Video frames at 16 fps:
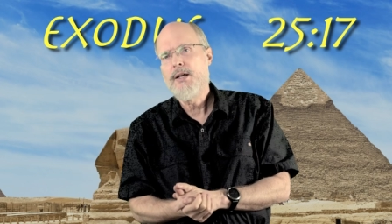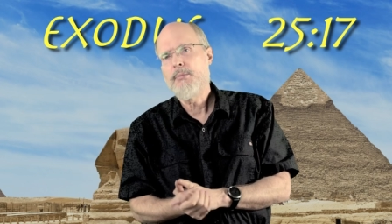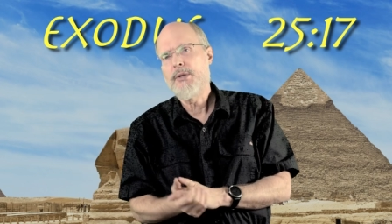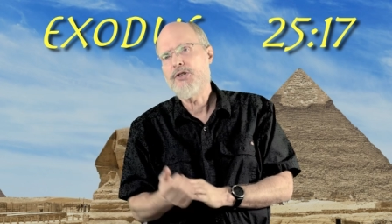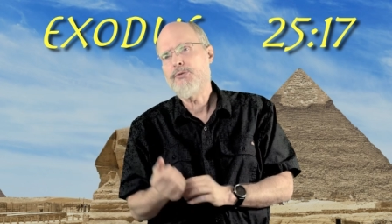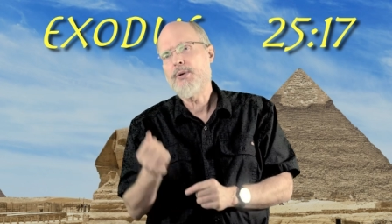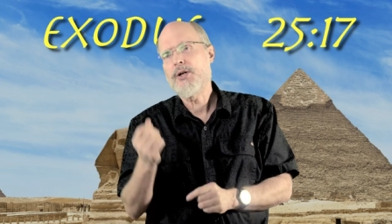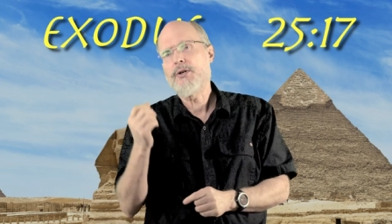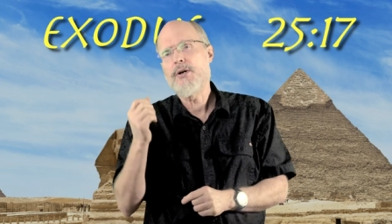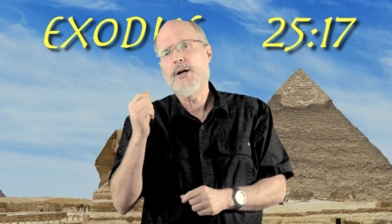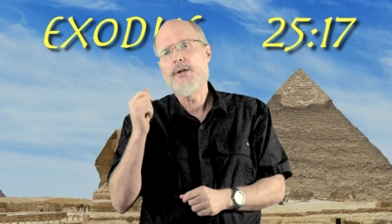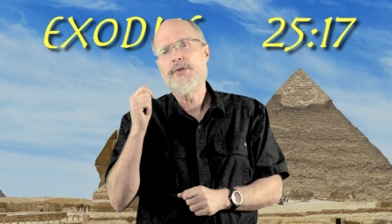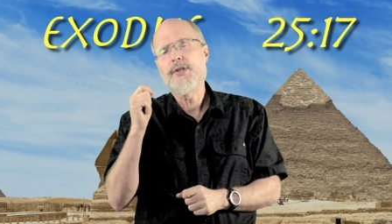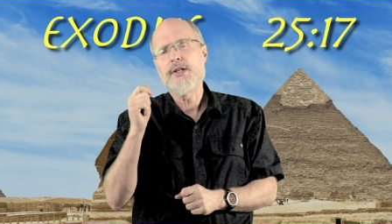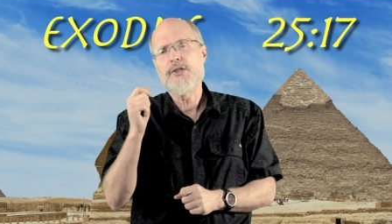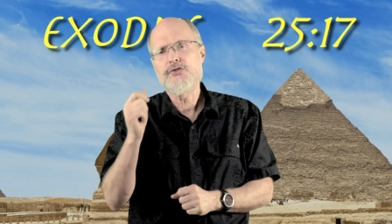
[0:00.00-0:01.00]
But it's been
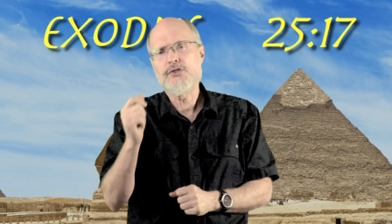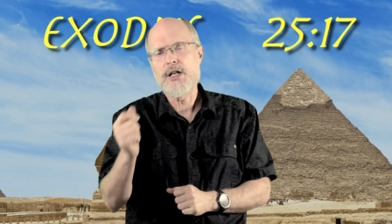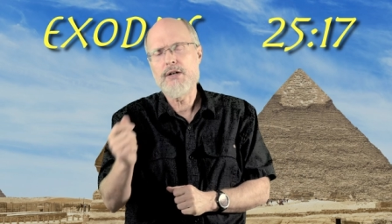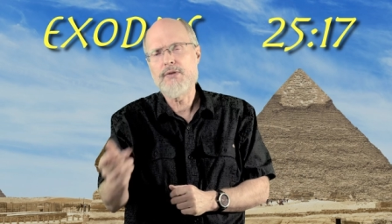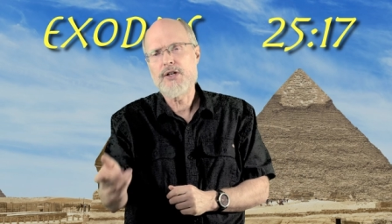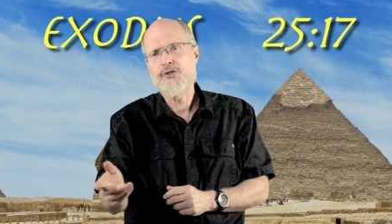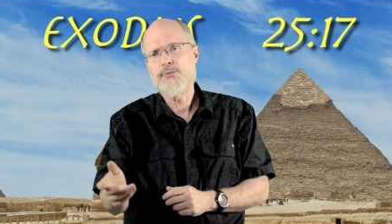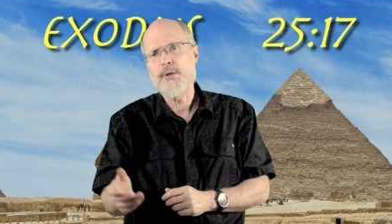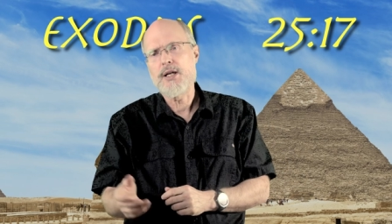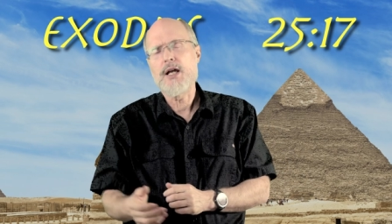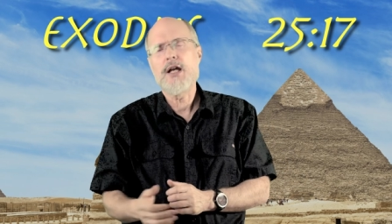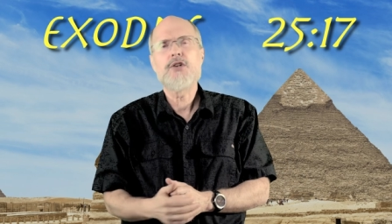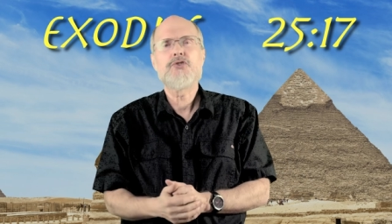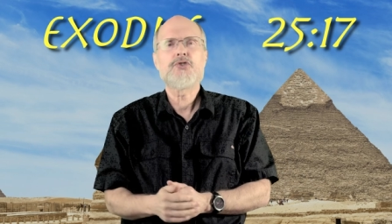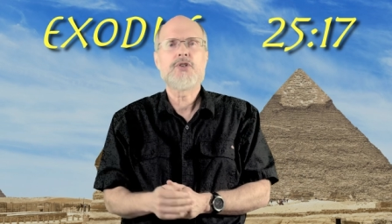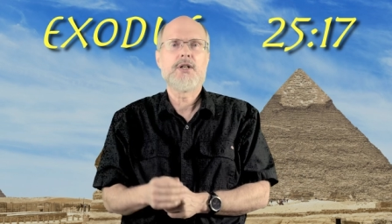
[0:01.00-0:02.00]
called the seat of
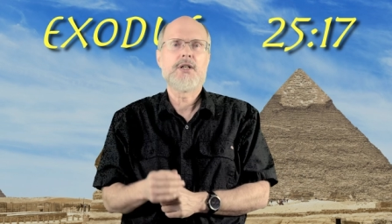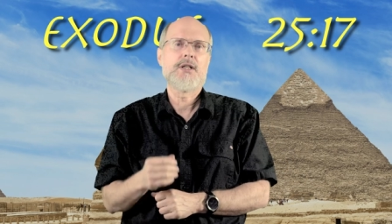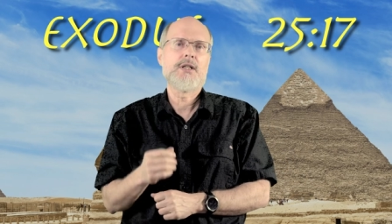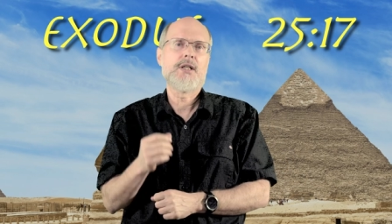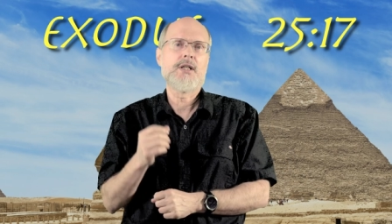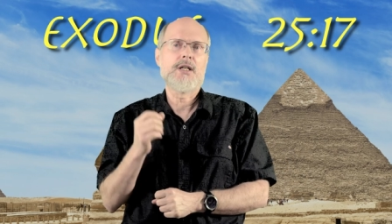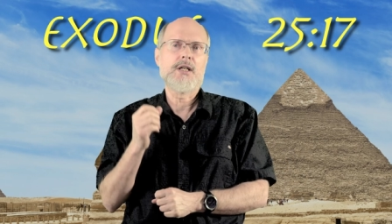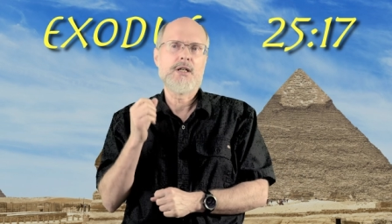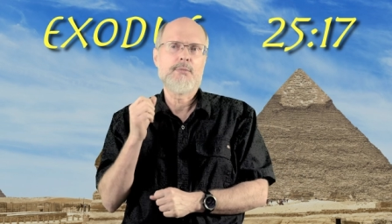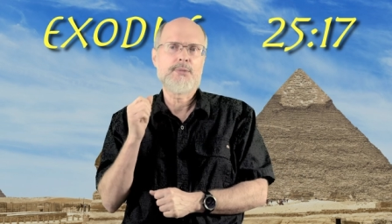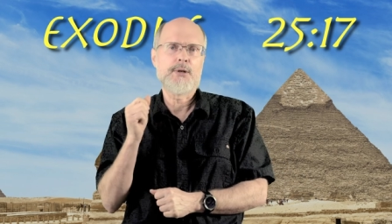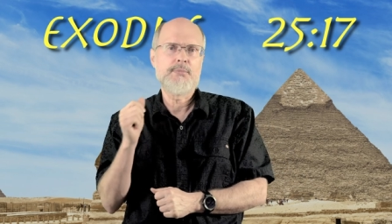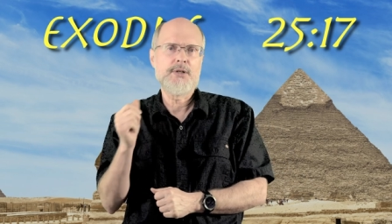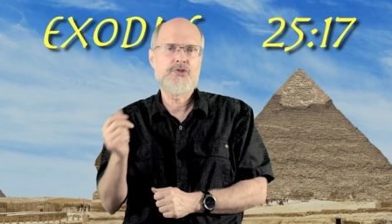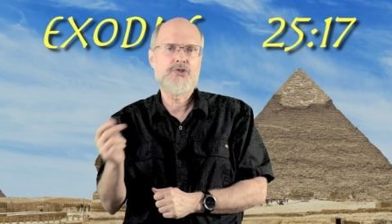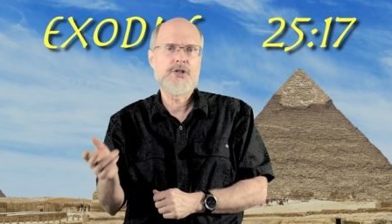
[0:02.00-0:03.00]
expiation, the
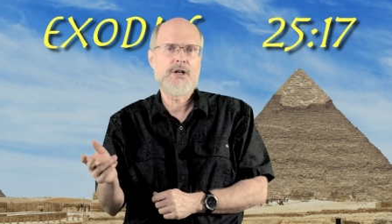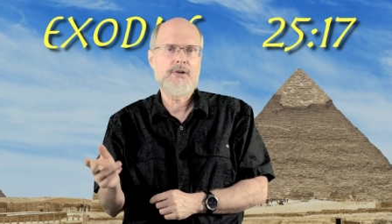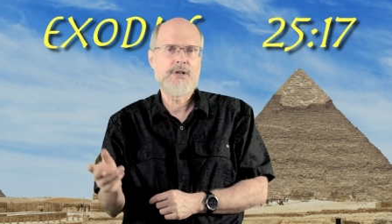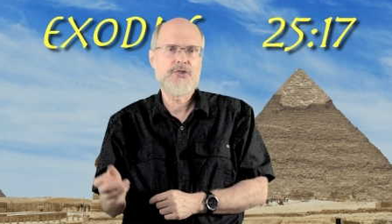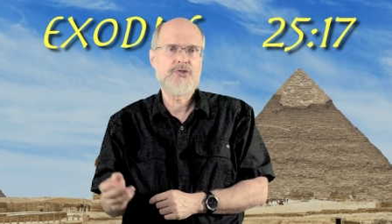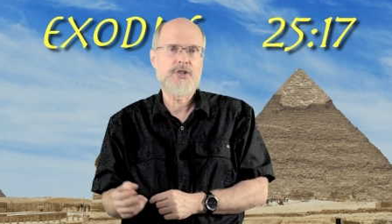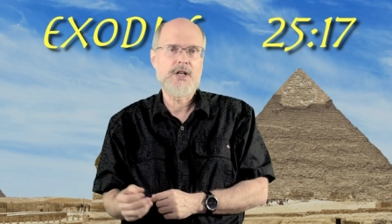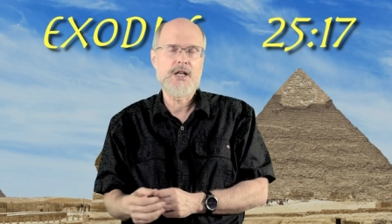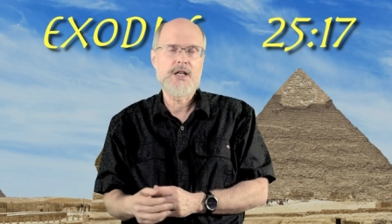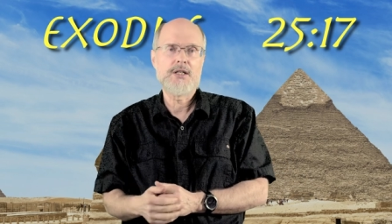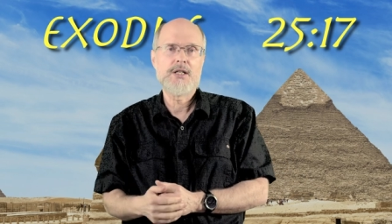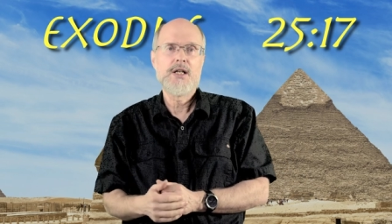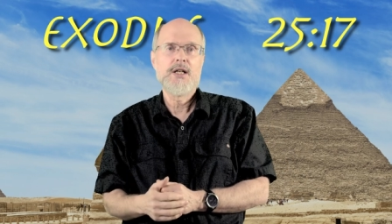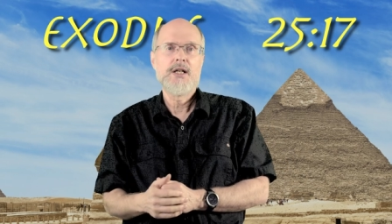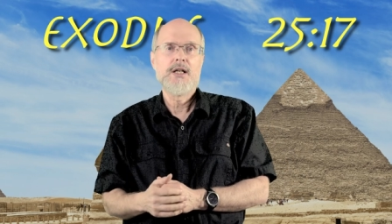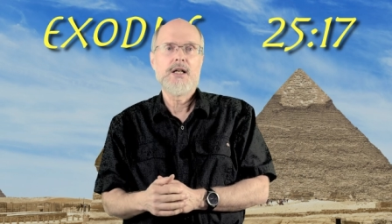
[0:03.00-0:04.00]
propitiatory
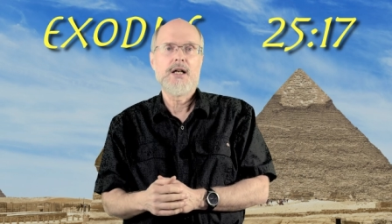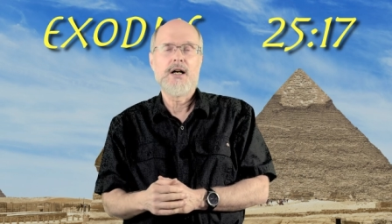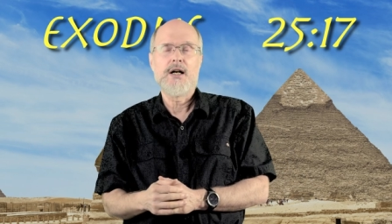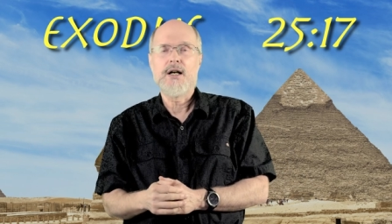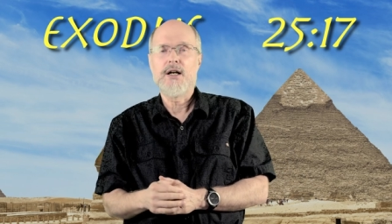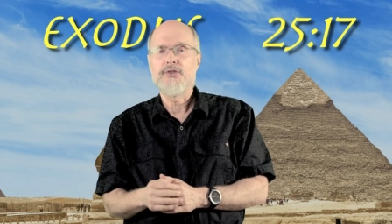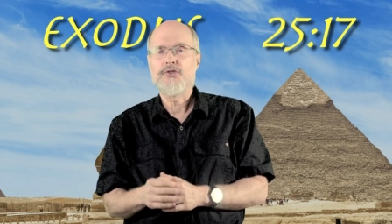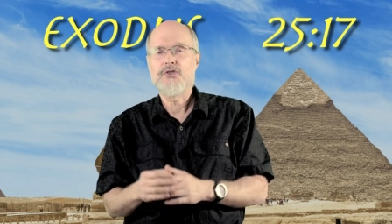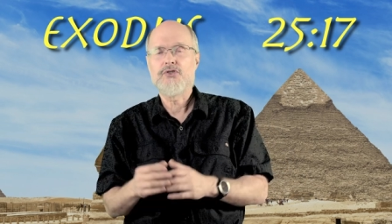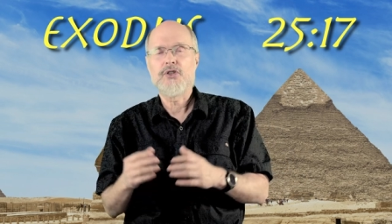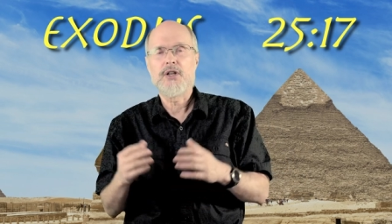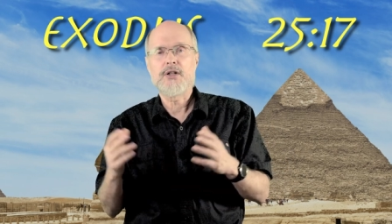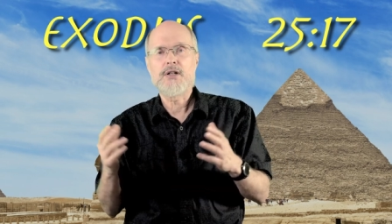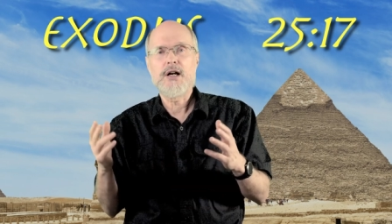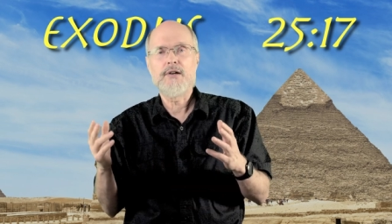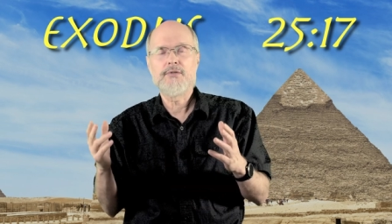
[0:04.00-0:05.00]
seat, uh, just
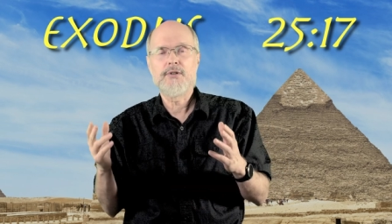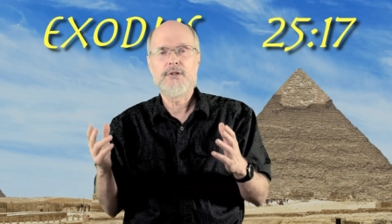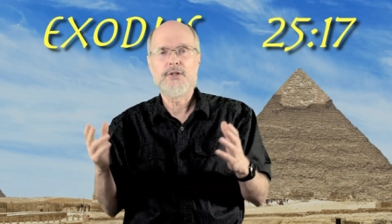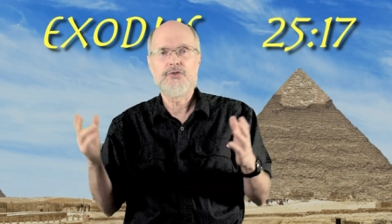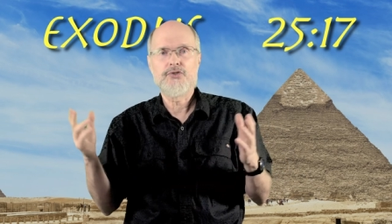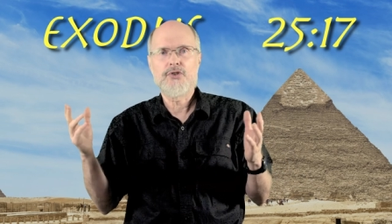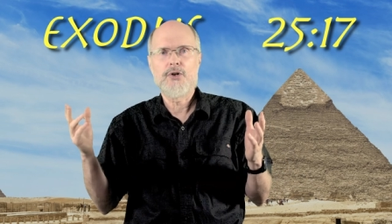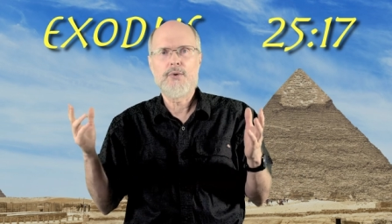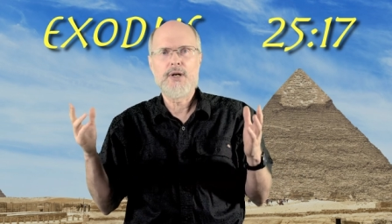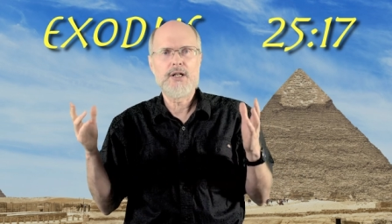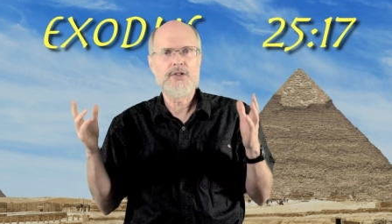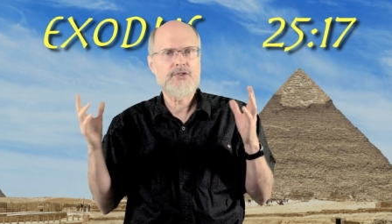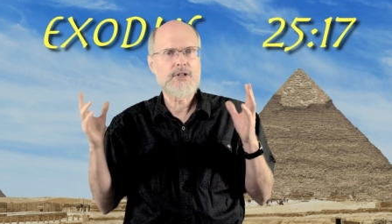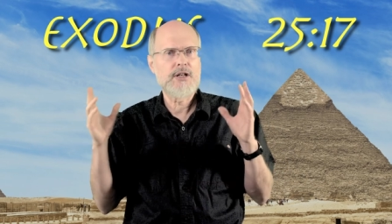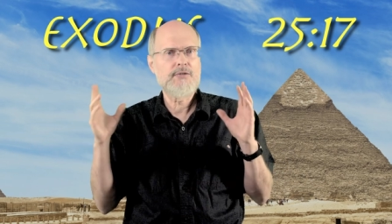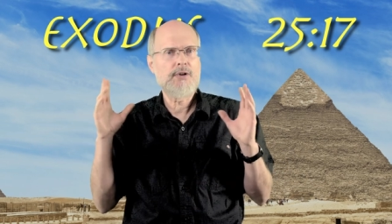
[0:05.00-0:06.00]
the cover, and so on.
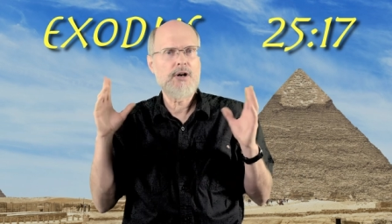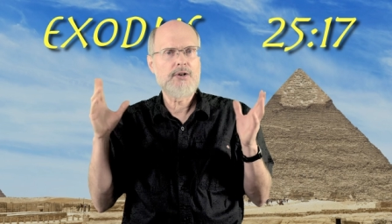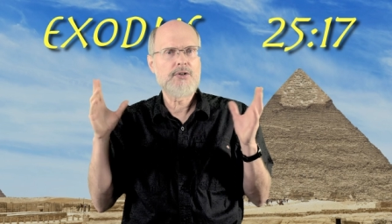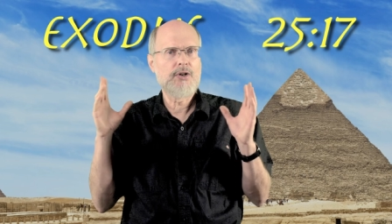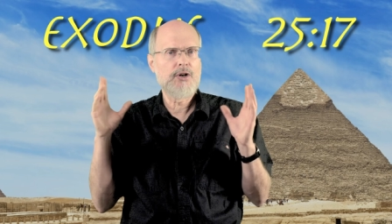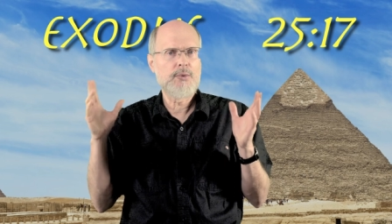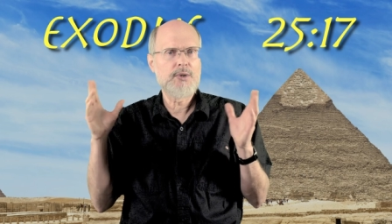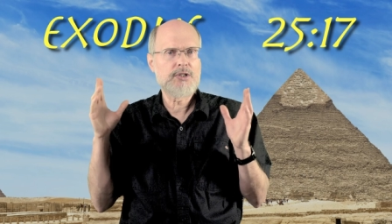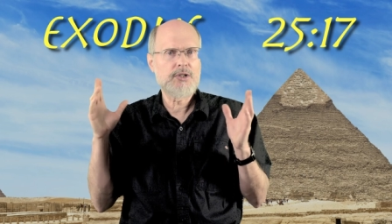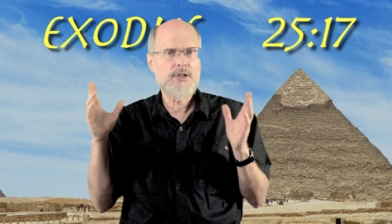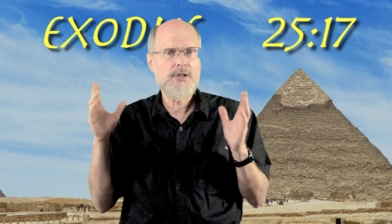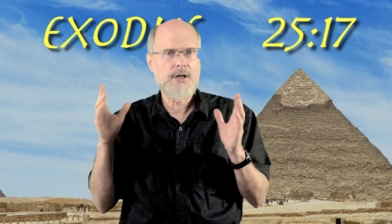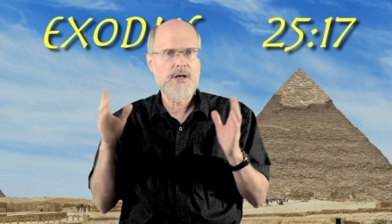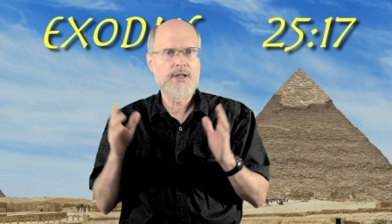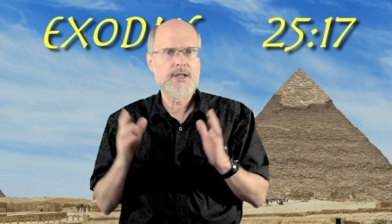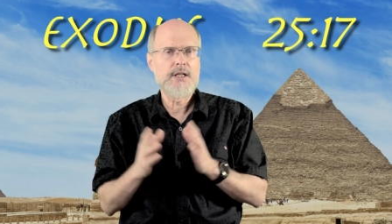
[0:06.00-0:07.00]
It's kind of hard to know what to
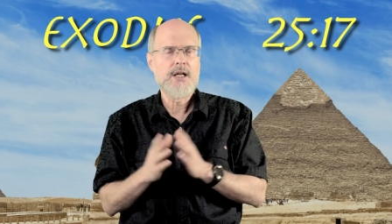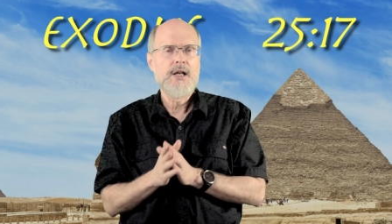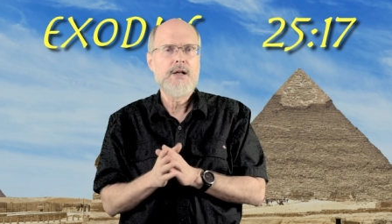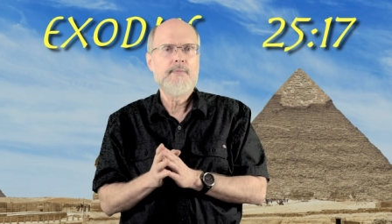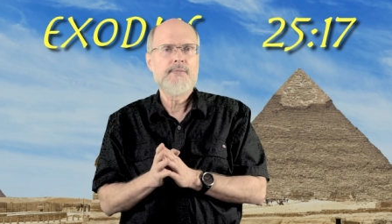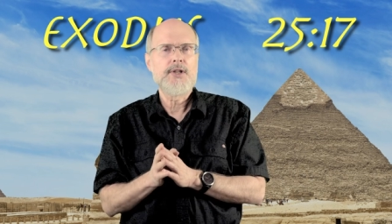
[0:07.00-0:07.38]
call it.